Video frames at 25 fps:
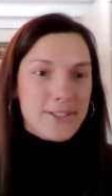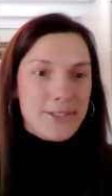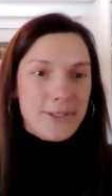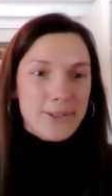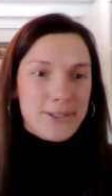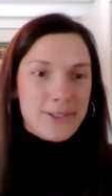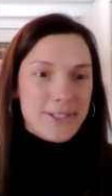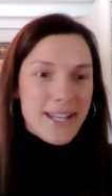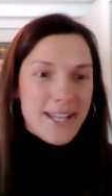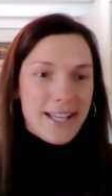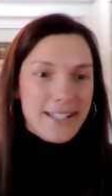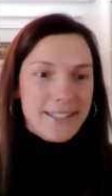So
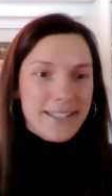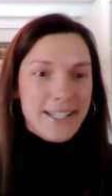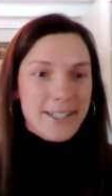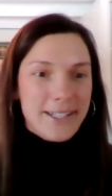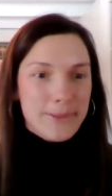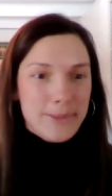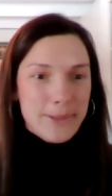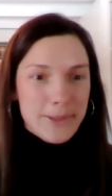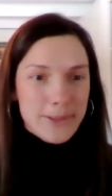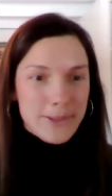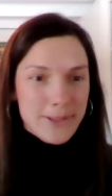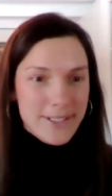it's not
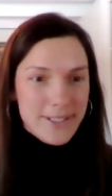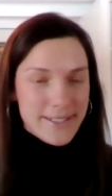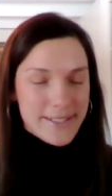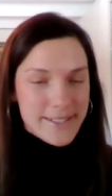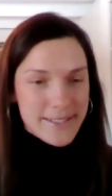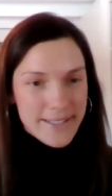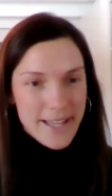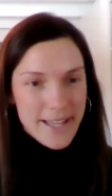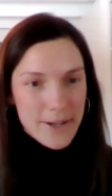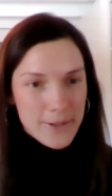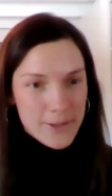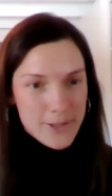like we were these
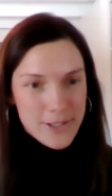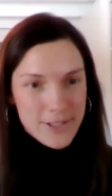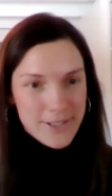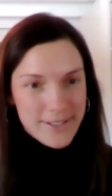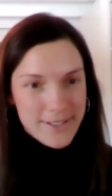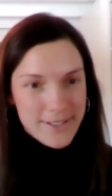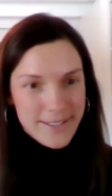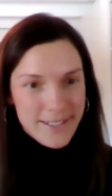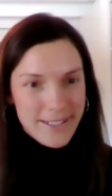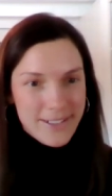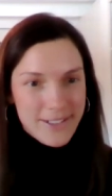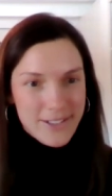slouches
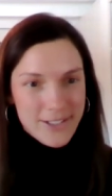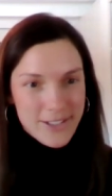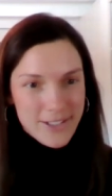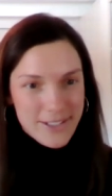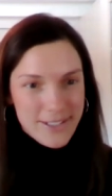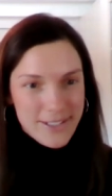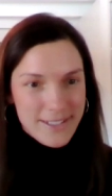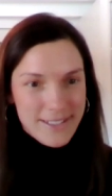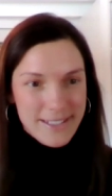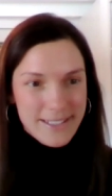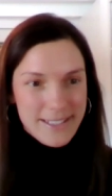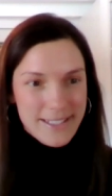that just
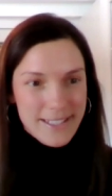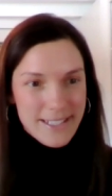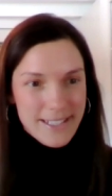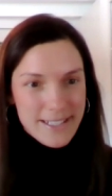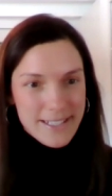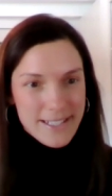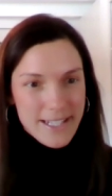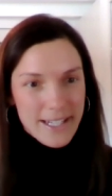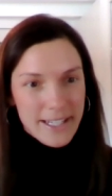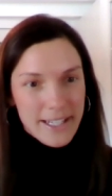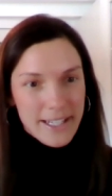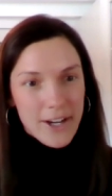
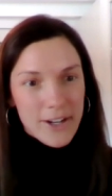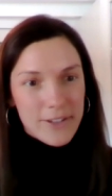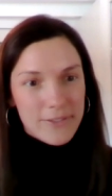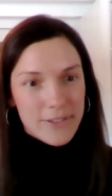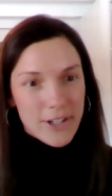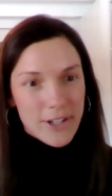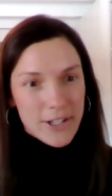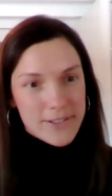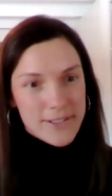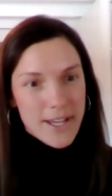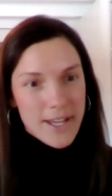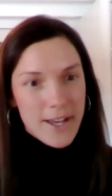didn't take care of
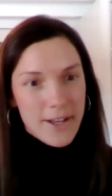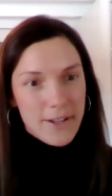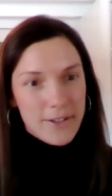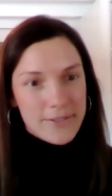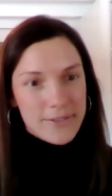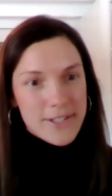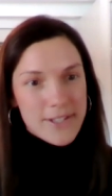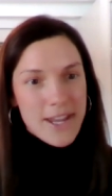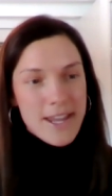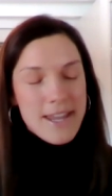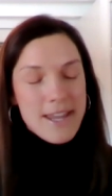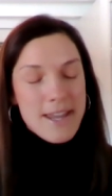
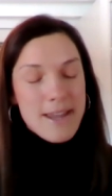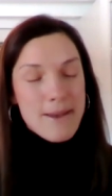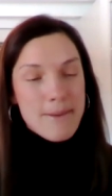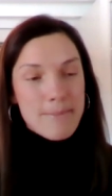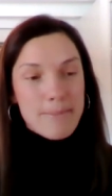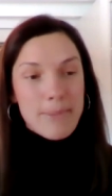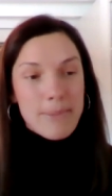ourselves, sure.